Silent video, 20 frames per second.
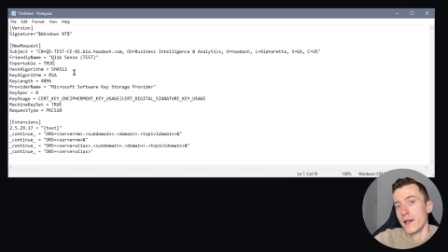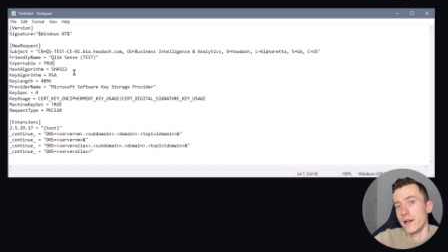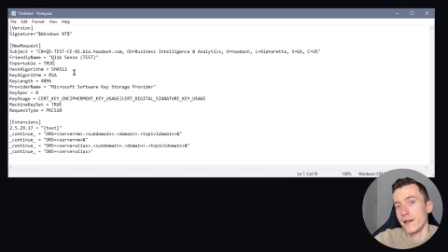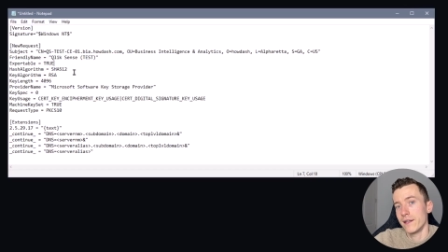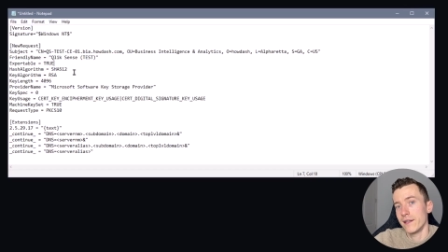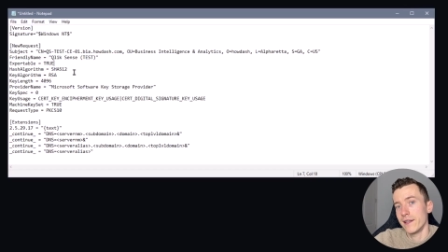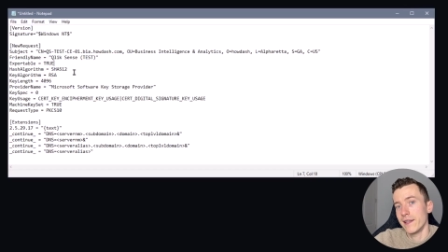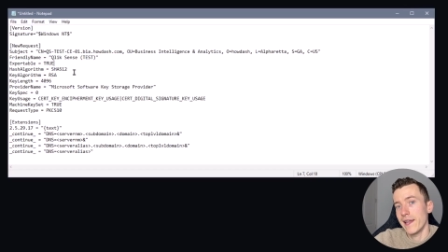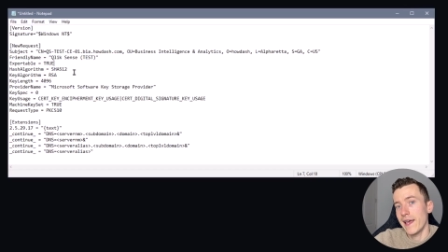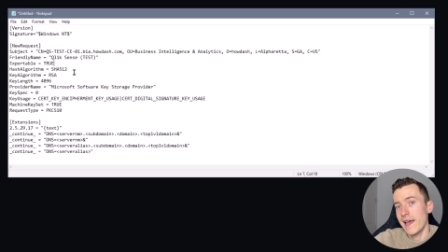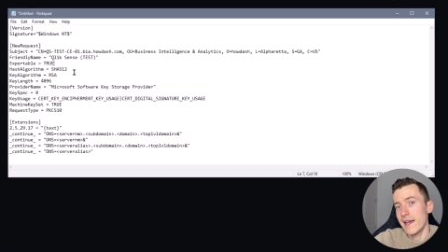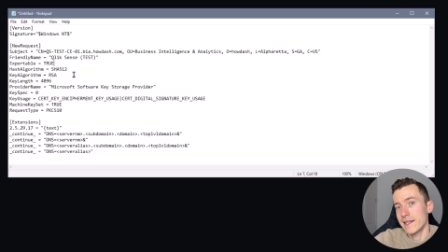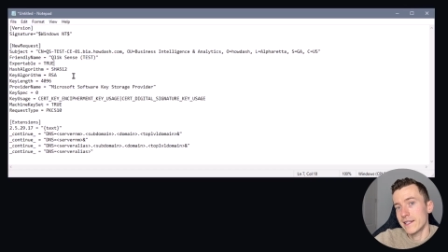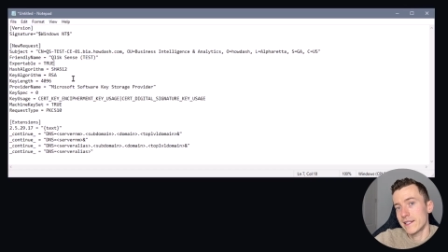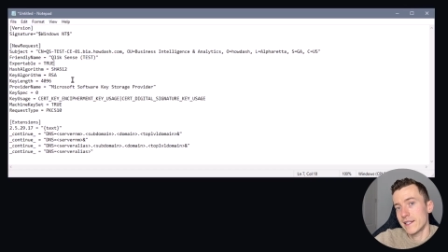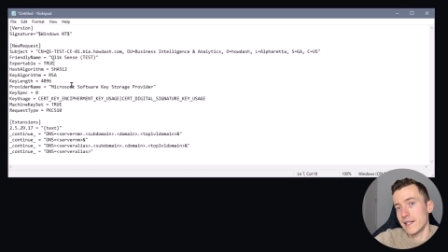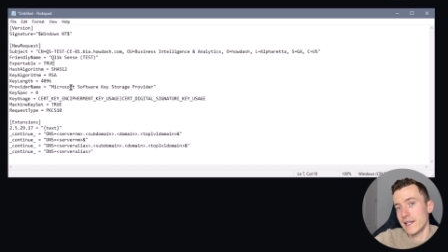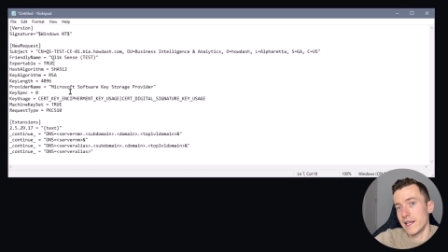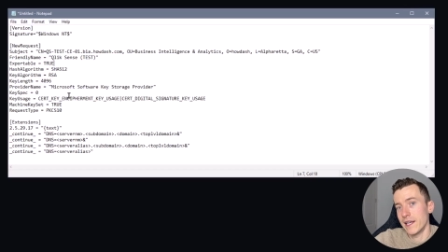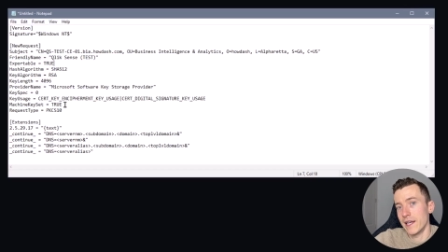
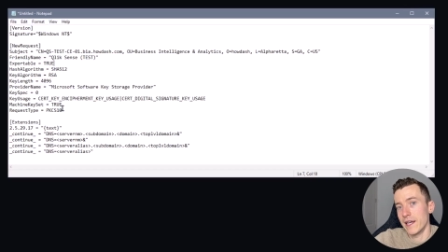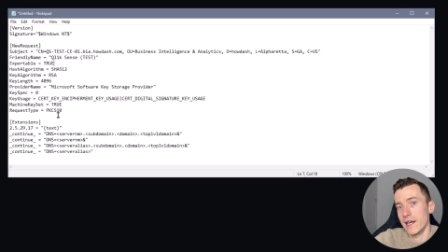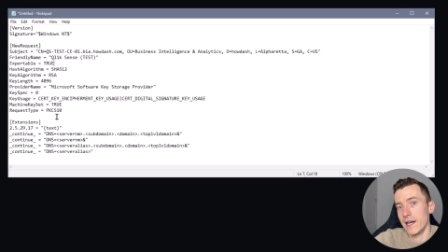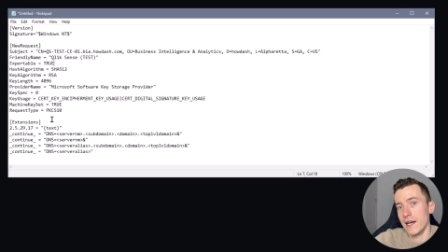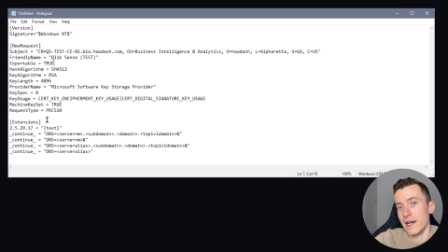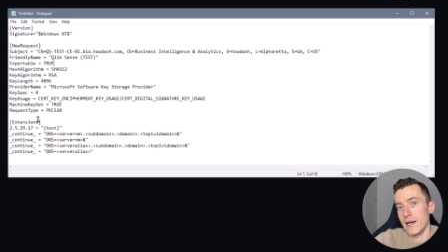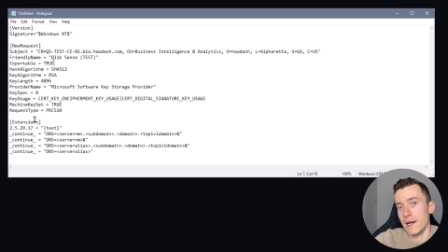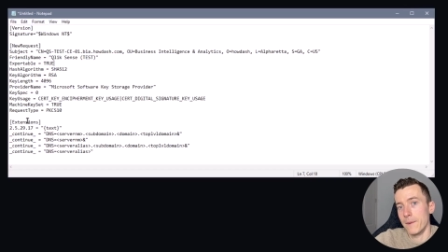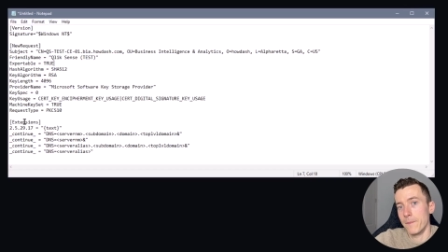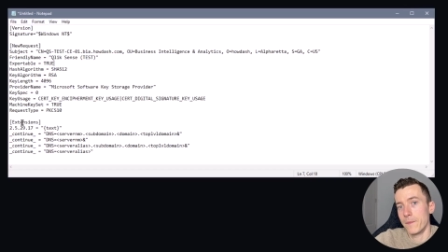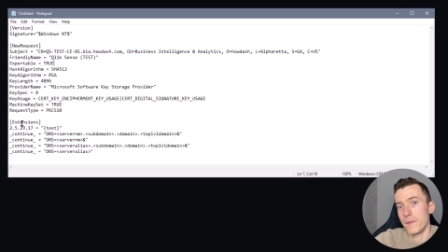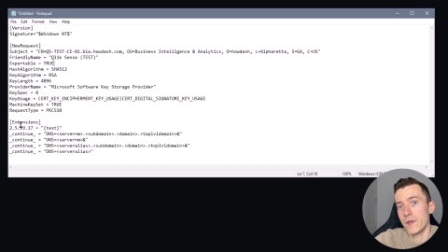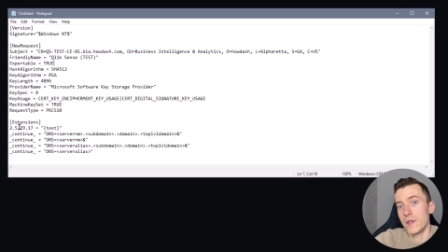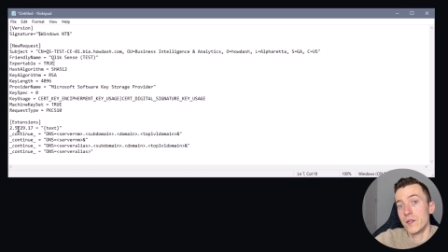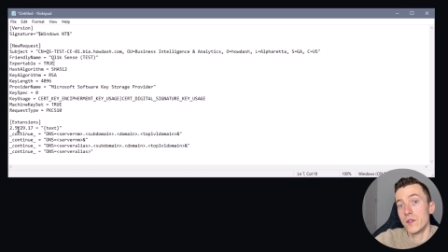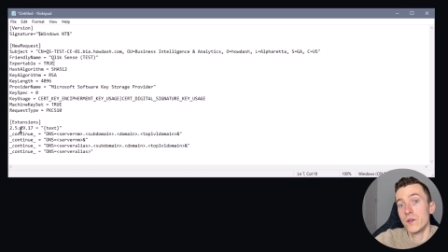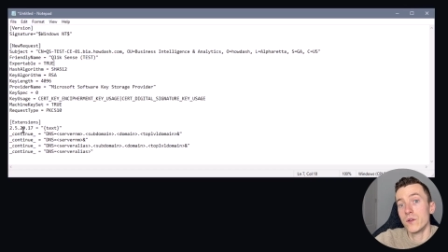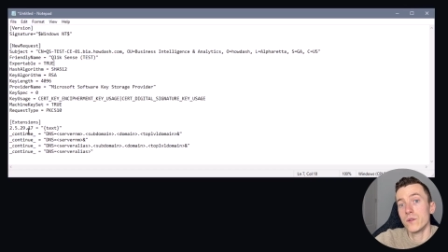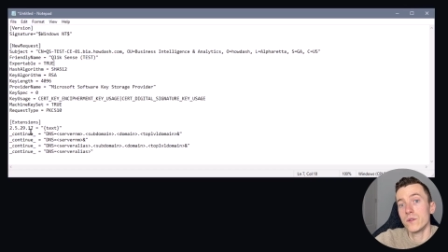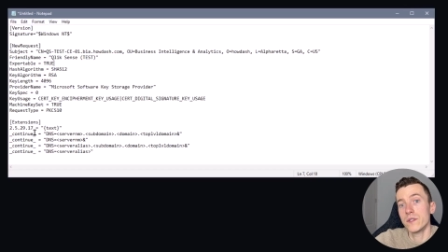Lastly,
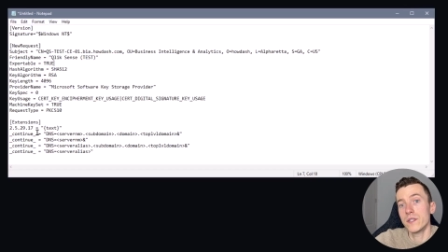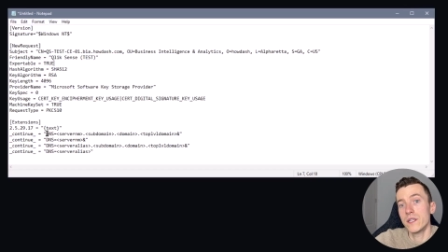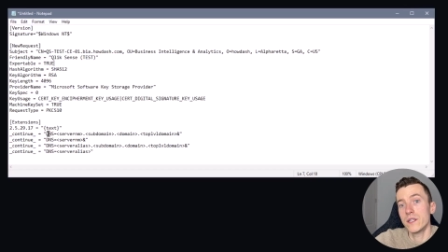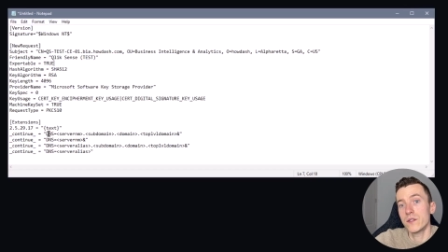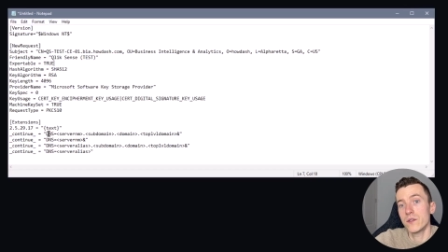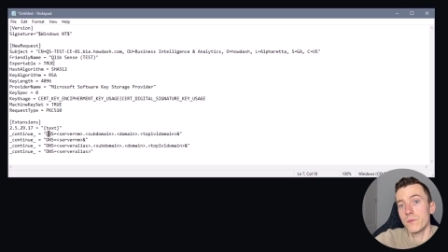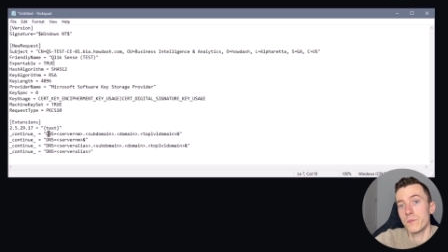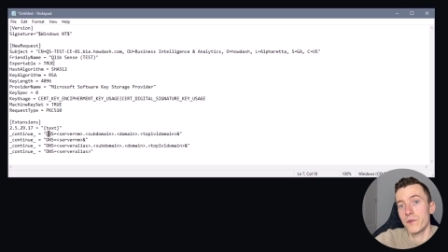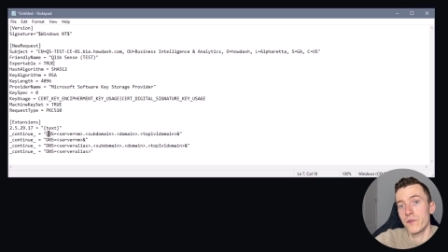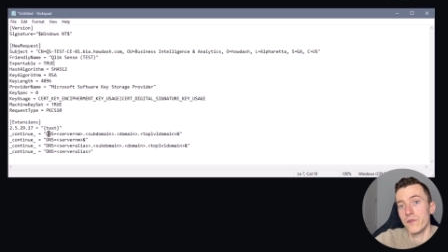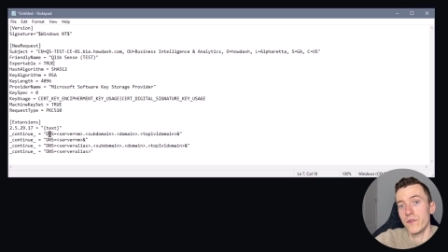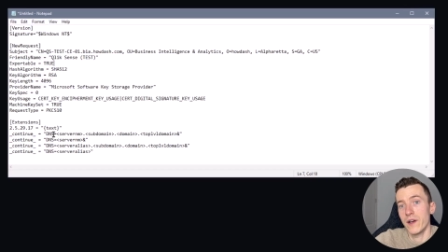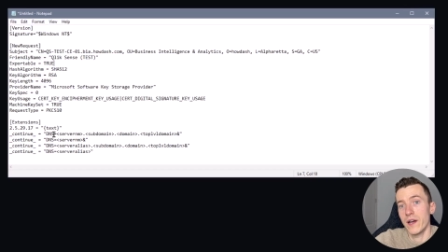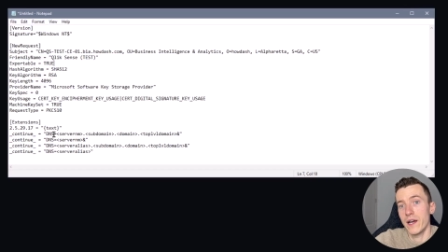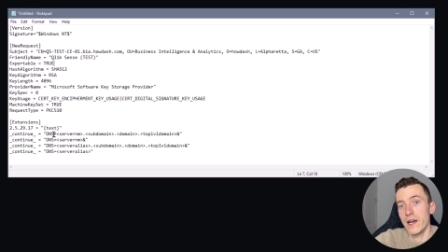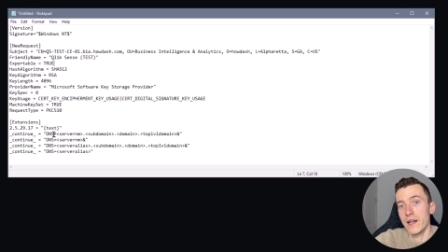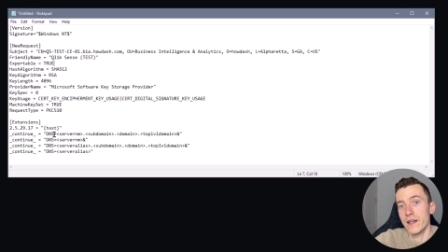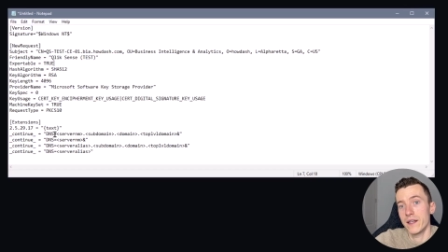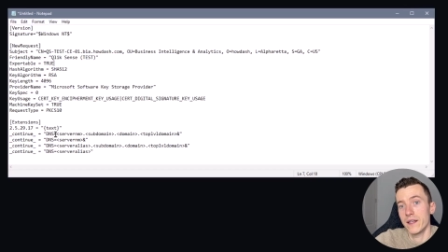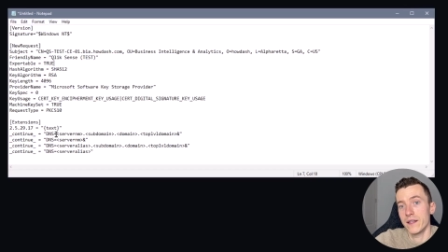you'll need to
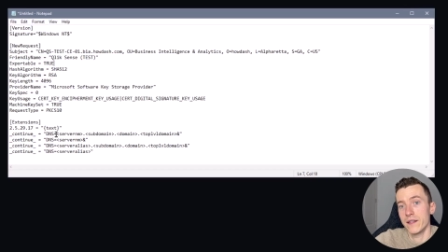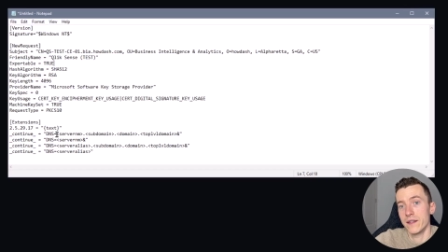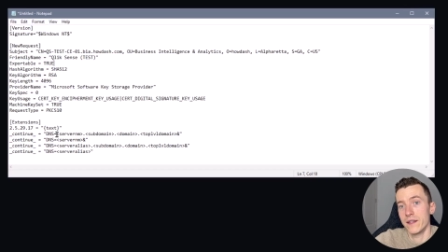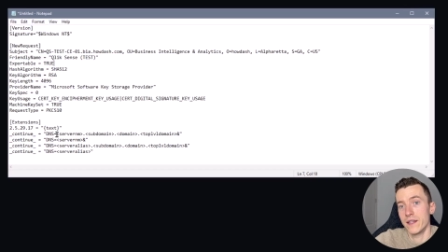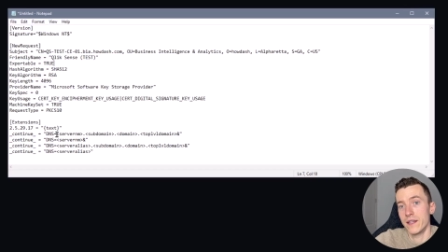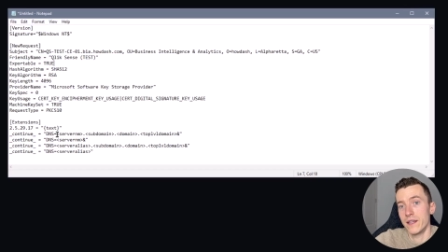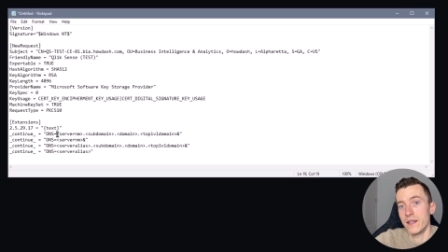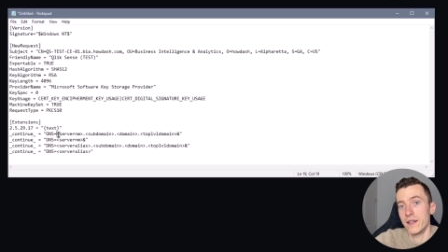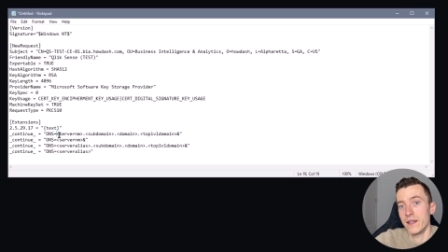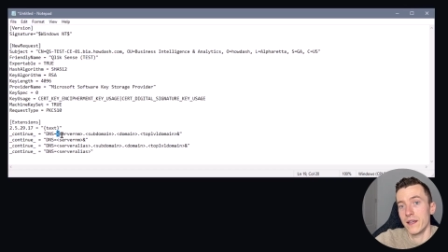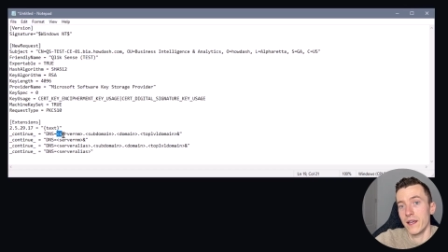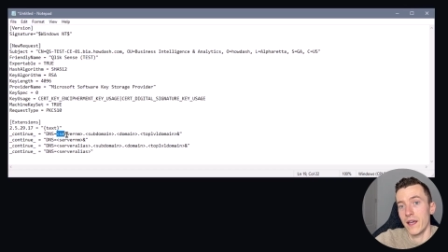provide the